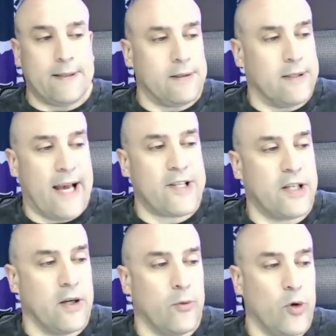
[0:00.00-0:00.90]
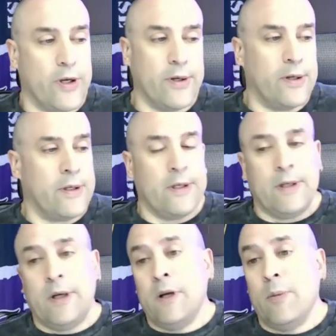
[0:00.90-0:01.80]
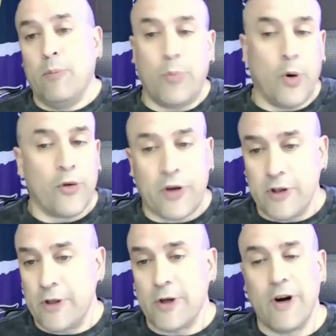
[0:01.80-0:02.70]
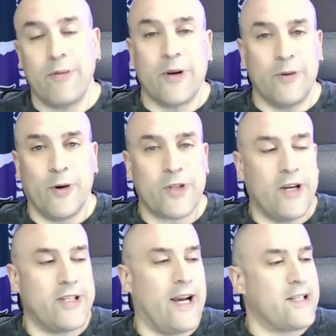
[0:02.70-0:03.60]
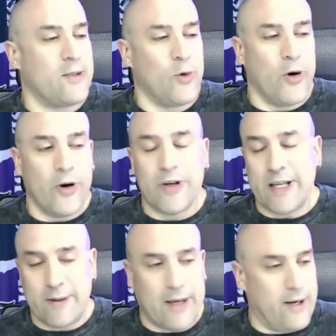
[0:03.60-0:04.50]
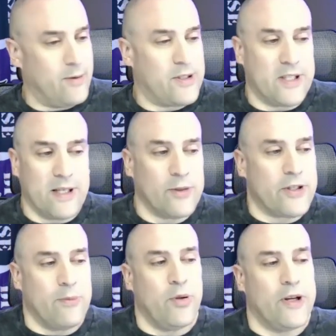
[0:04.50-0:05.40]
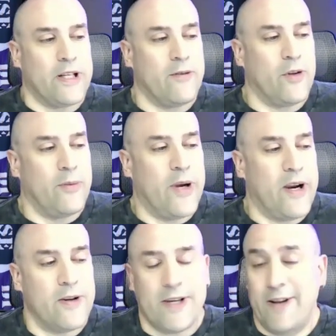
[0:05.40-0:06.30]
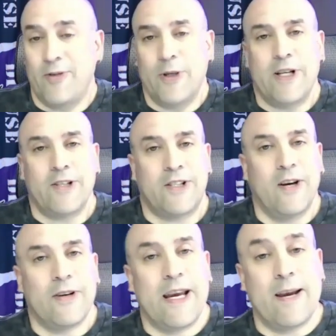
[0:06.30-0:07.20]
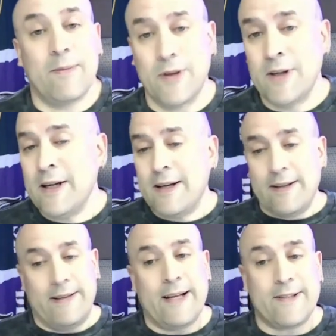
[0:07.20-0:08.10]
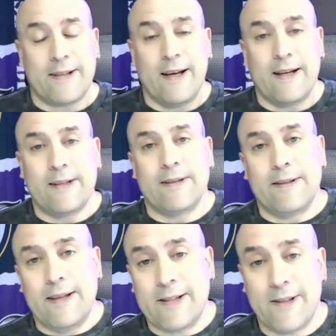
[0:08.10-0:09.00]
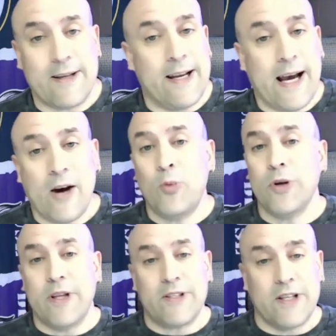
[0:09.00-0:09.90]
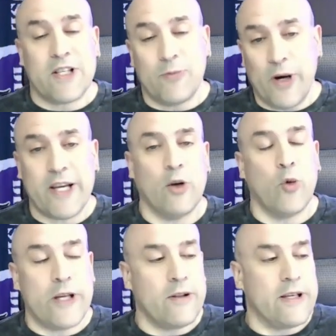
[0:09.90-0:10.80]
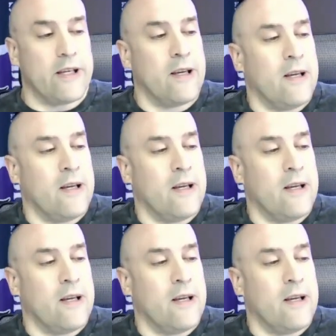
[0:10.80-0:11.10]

Last year when both Khalil Herbert and Roschon Johnson were hurt, he kind of seamlessly plugged in for the Bears, had a 3-touchdown game. So that's the kind of output that's going to spike your weekly